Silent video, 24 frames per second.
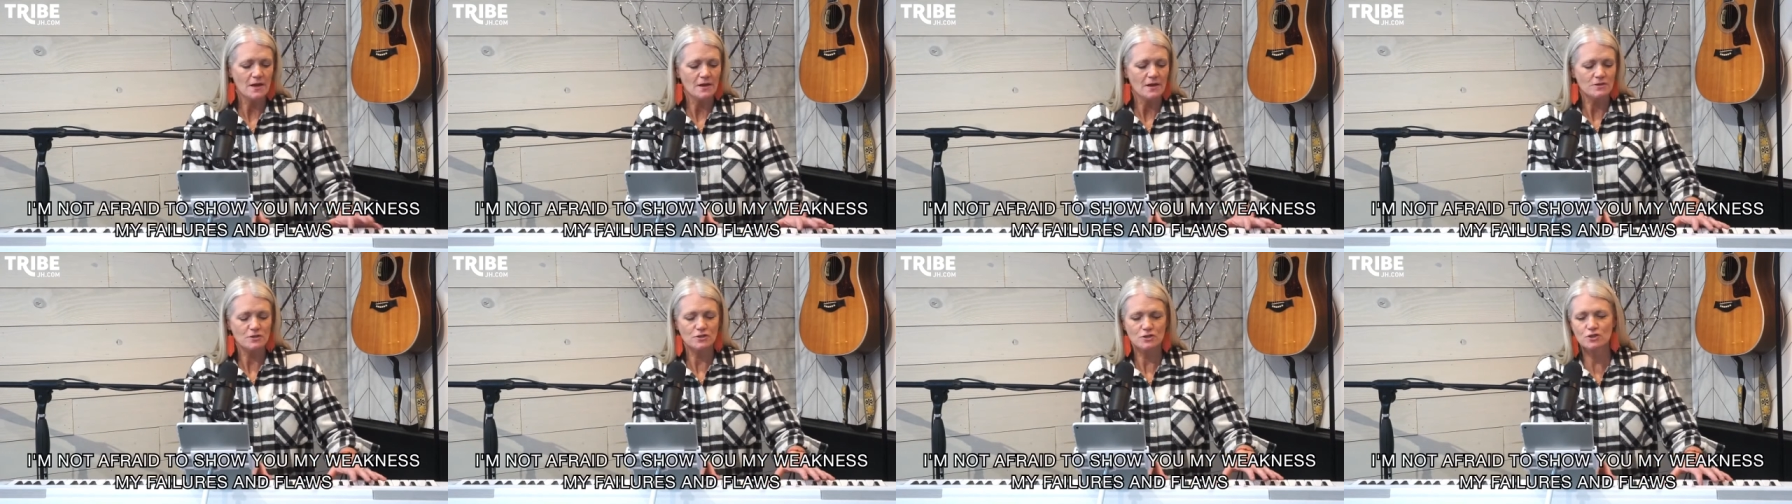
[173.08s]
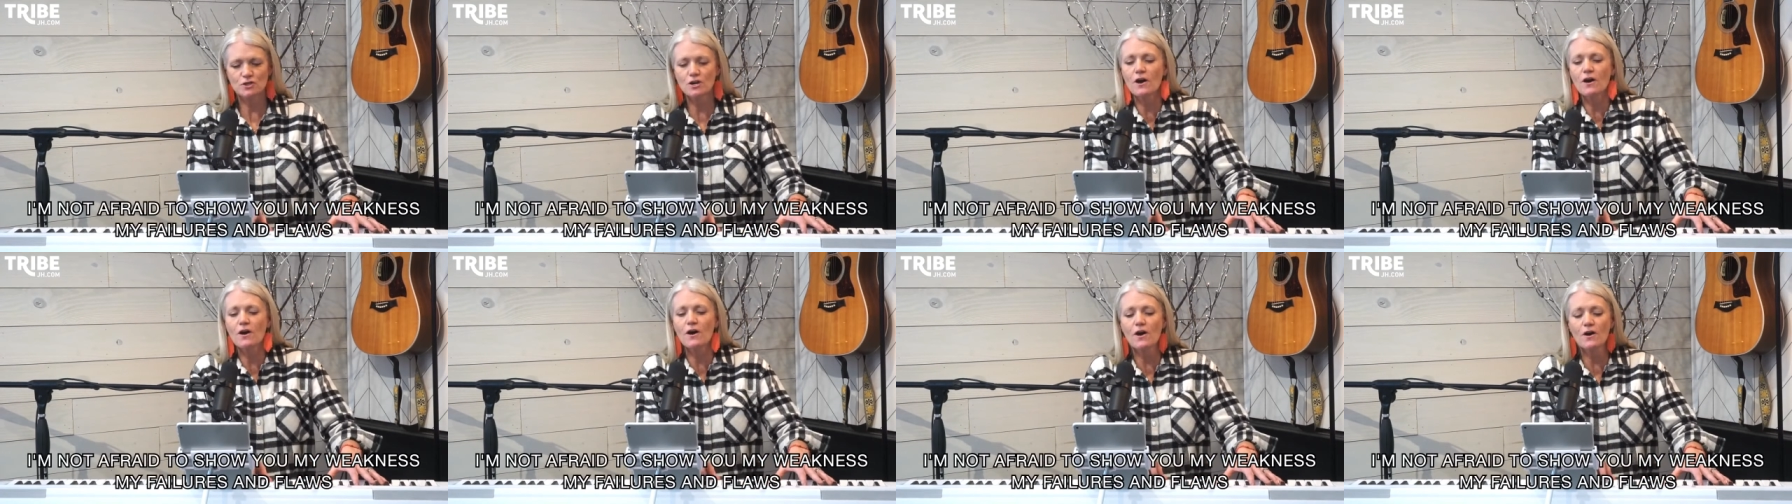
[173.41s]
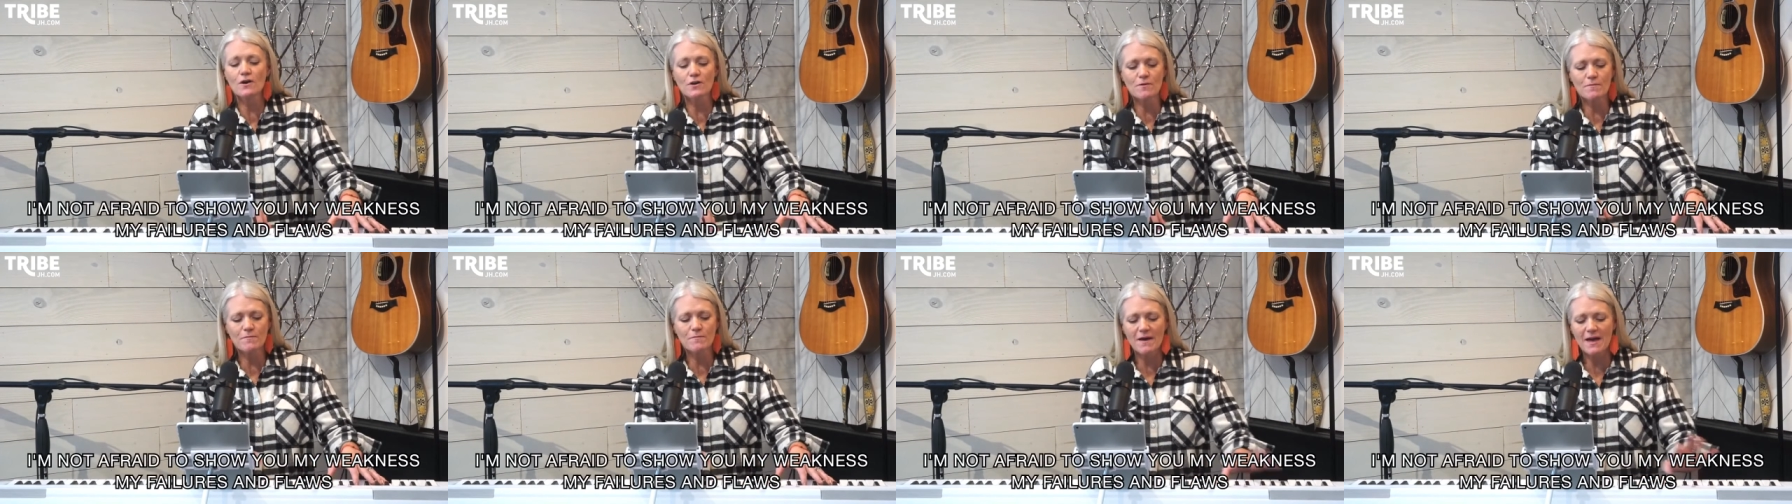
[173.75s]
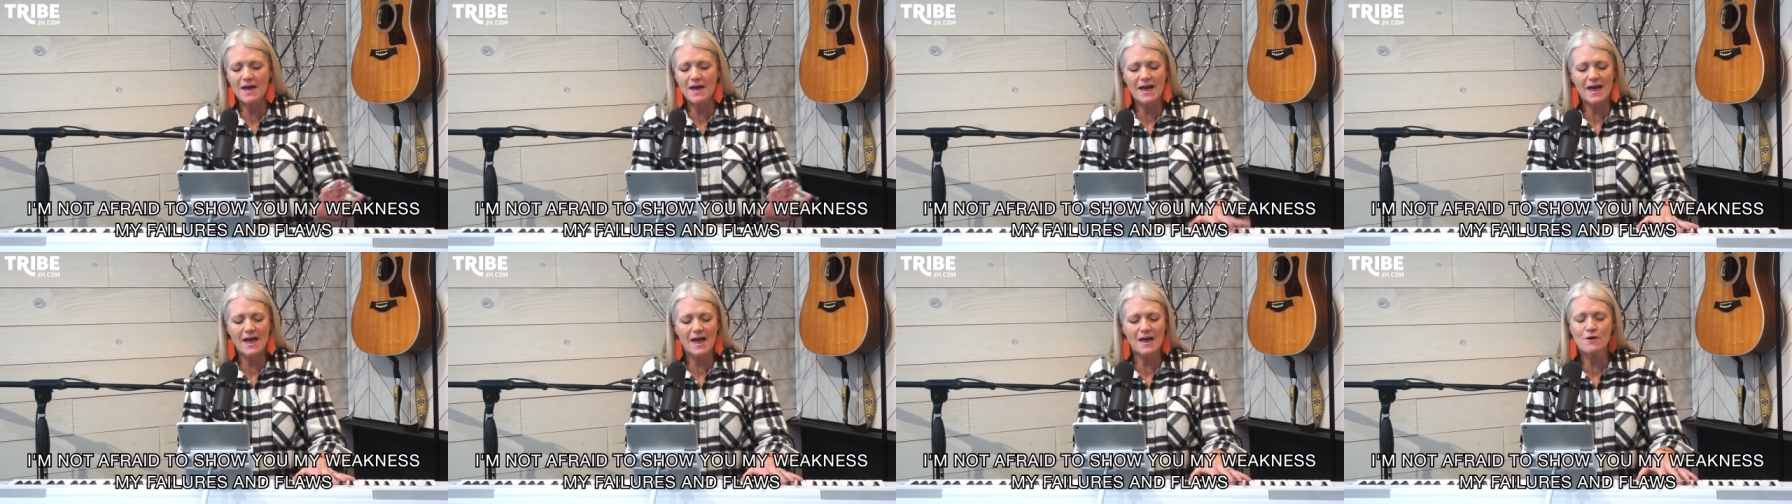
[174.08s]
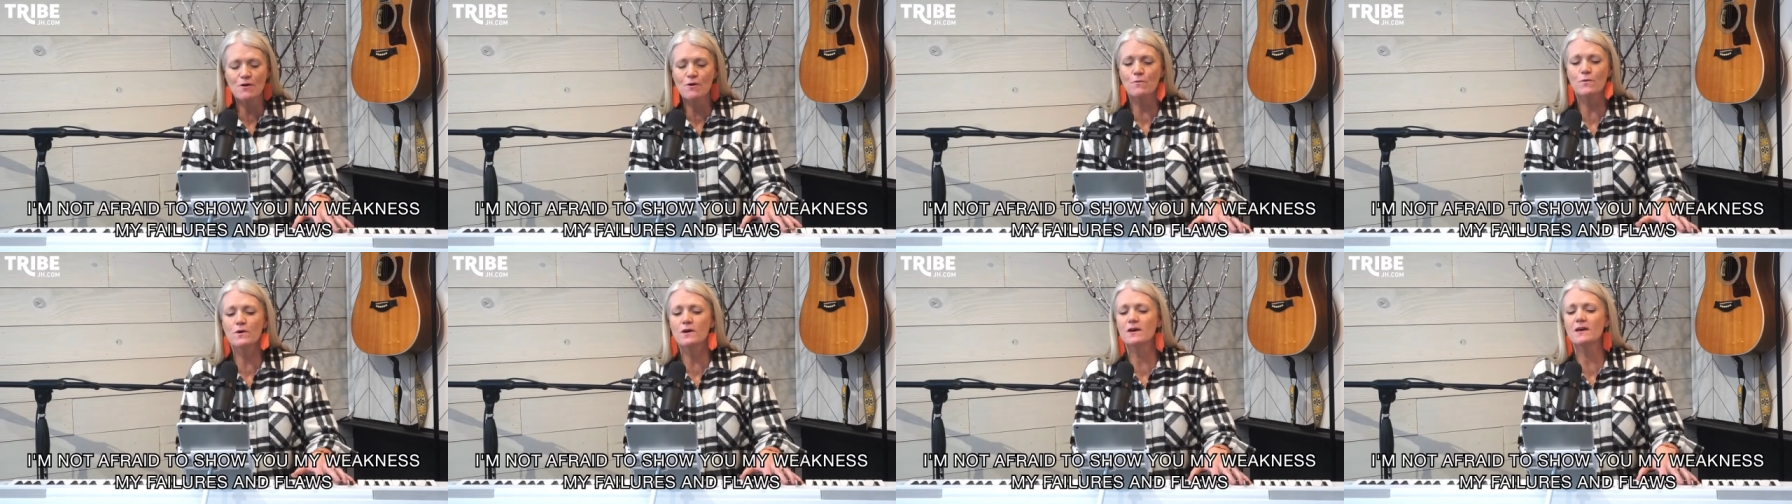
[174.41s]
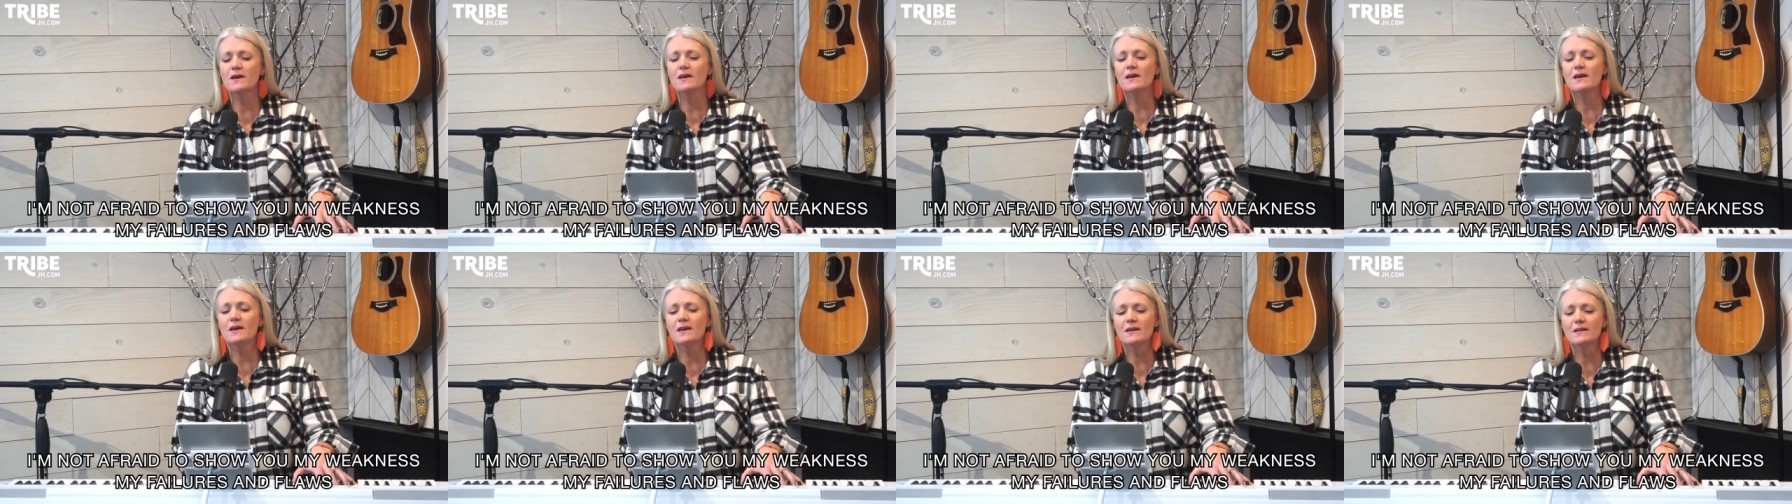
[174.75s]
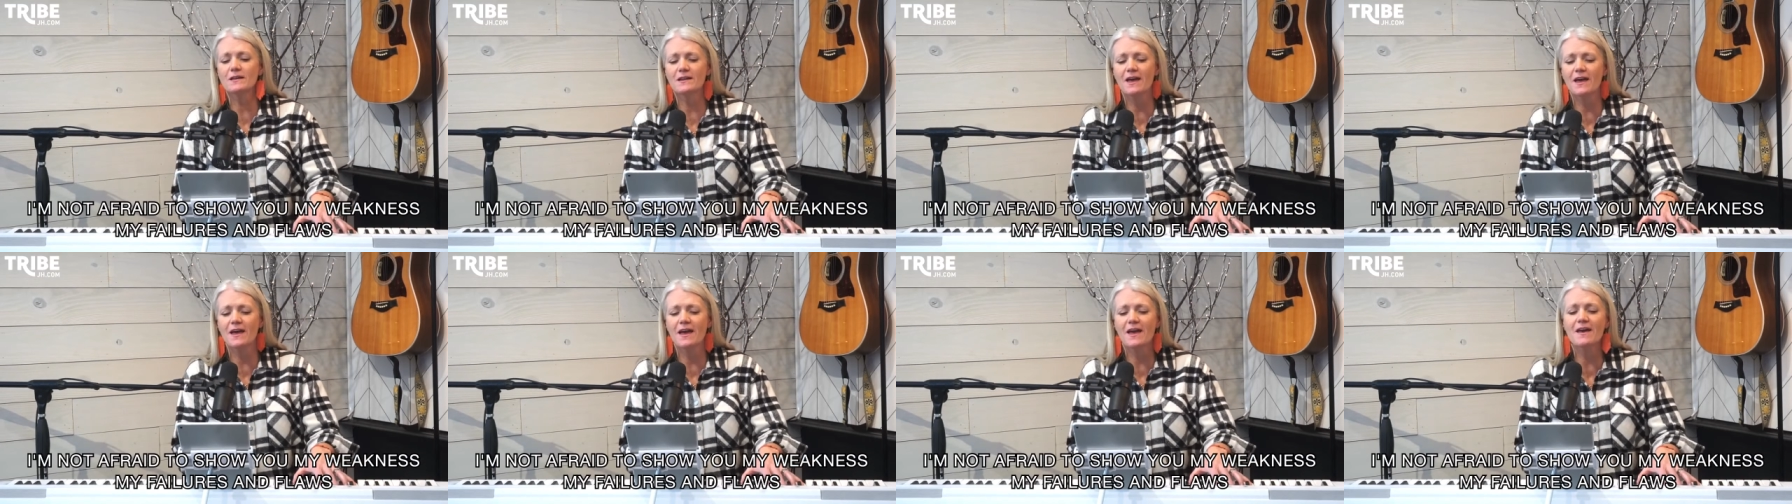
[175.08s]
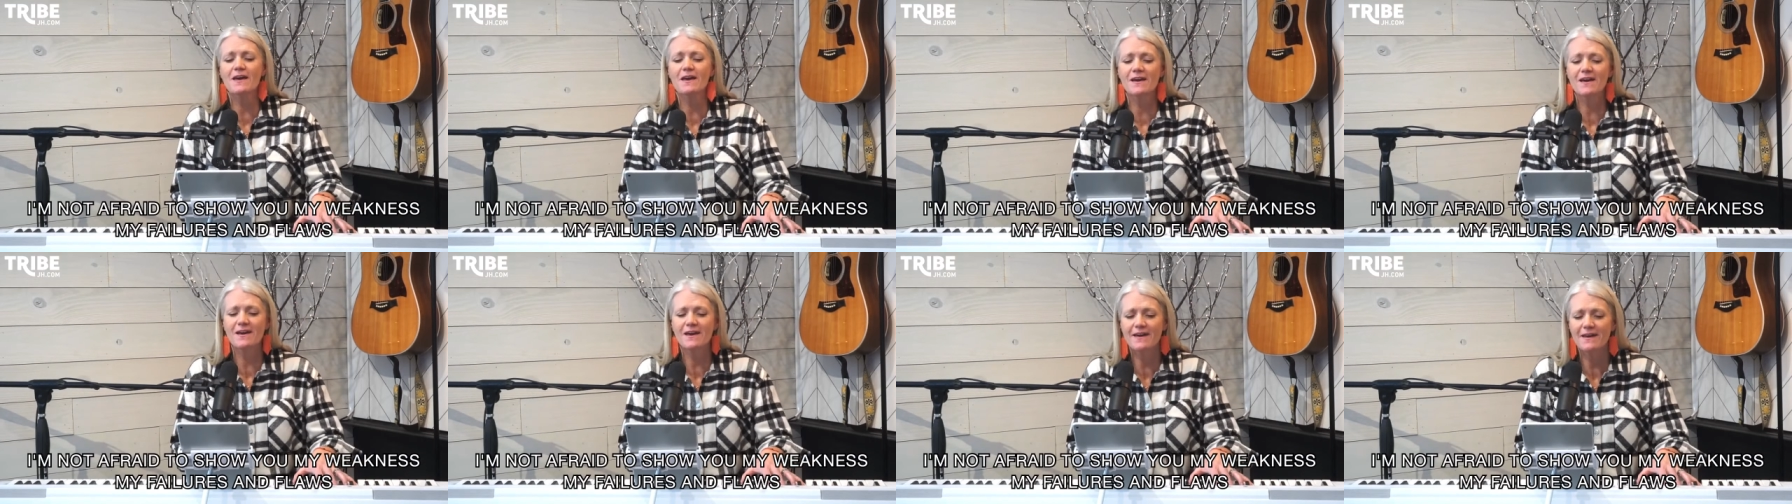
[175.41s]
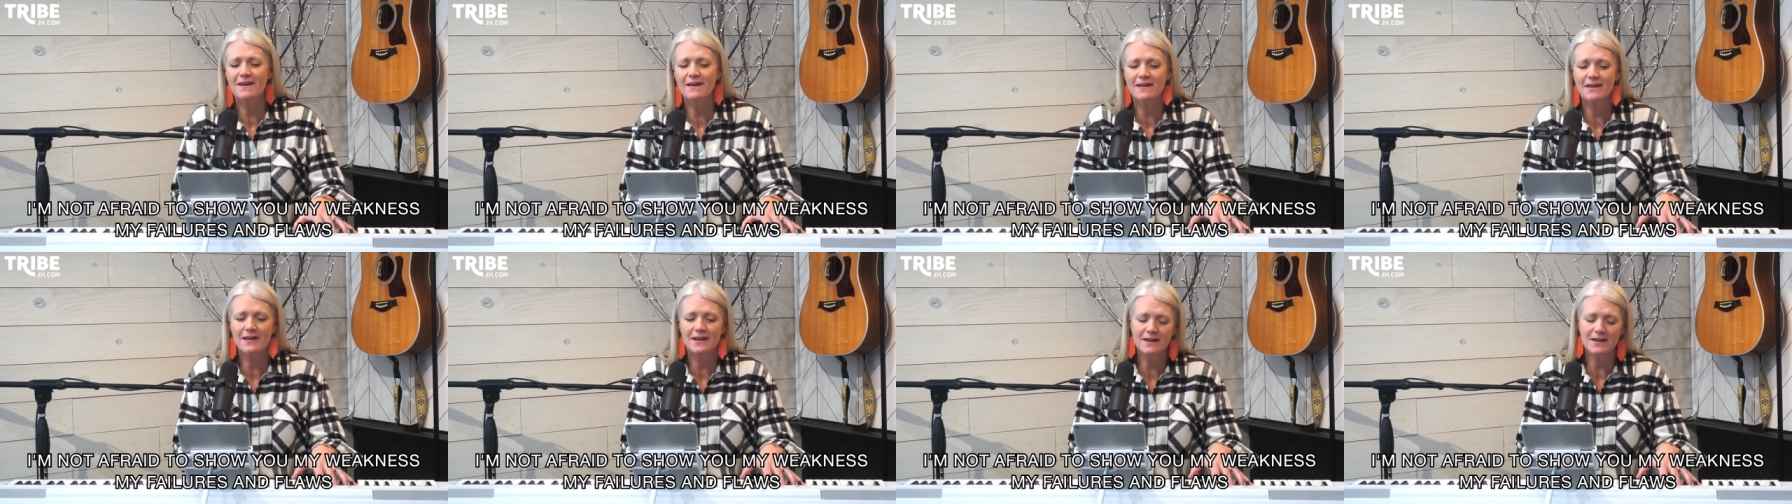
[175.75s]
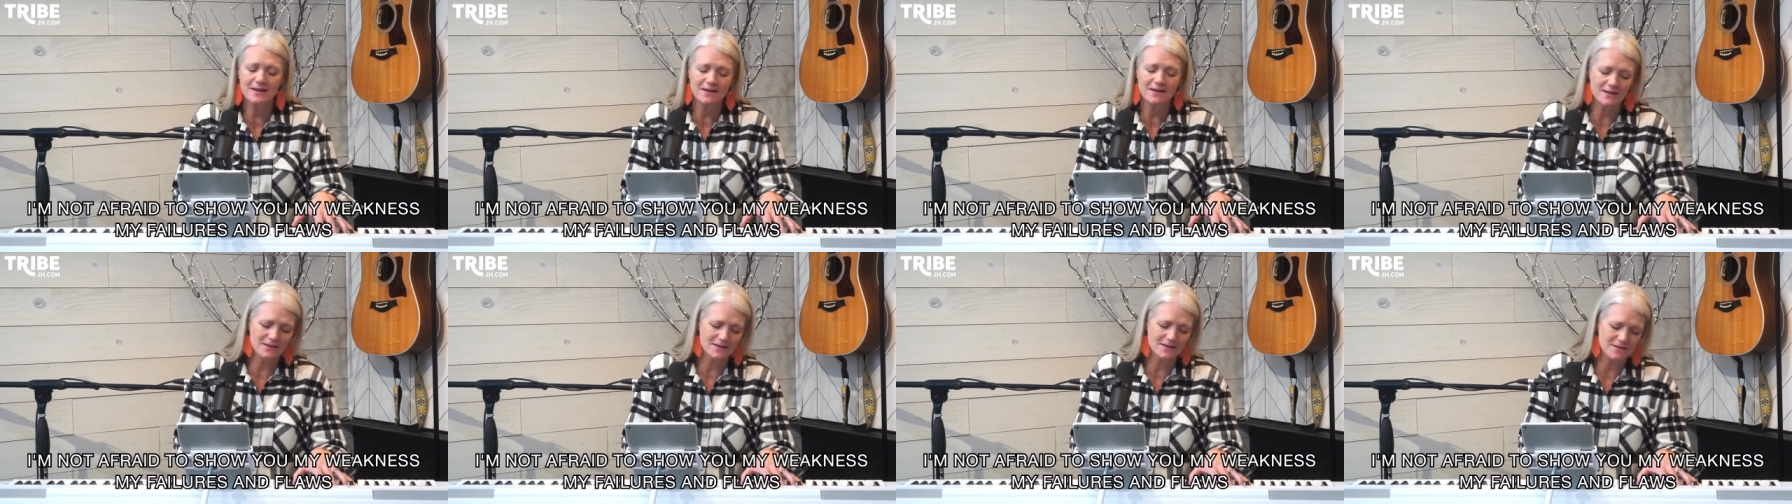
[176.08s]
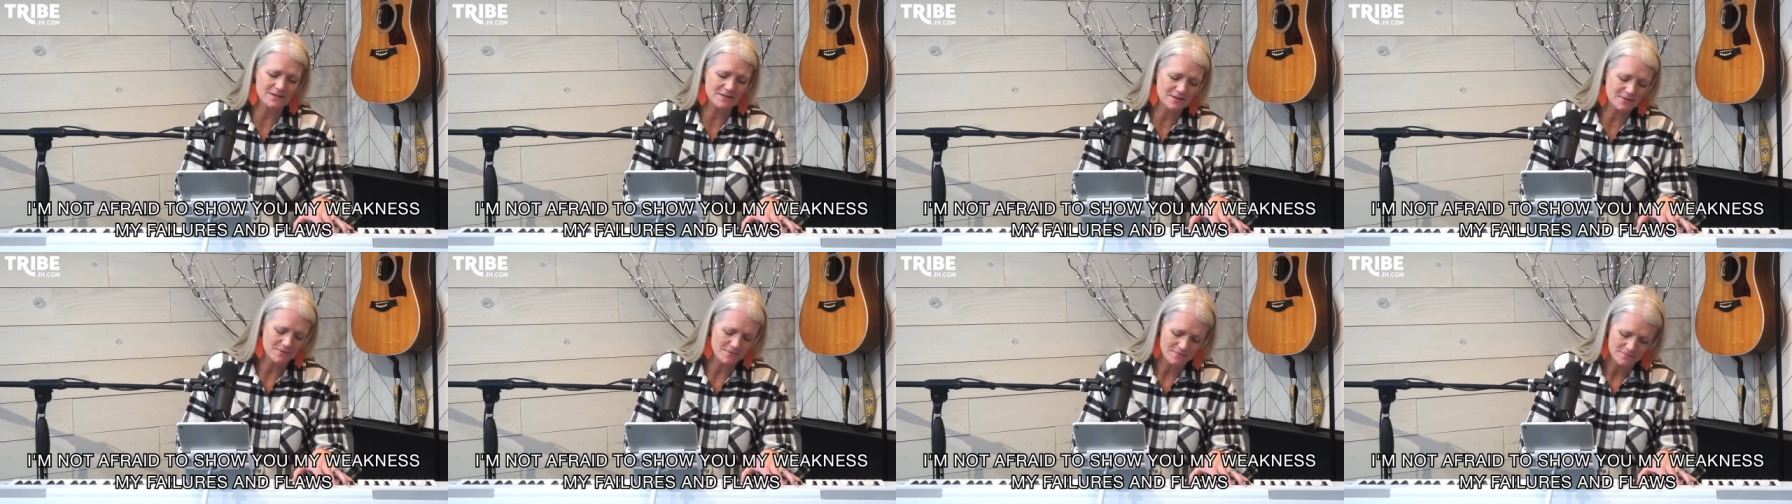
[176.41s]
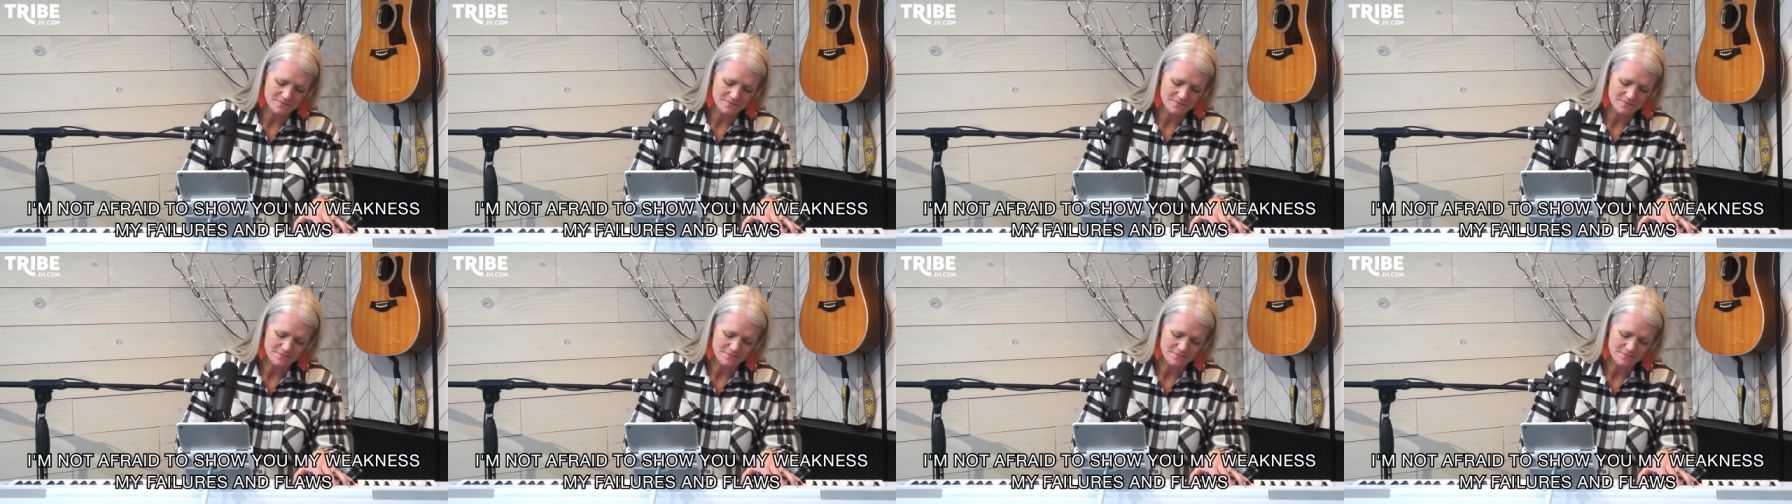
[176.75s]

to show you my weakness,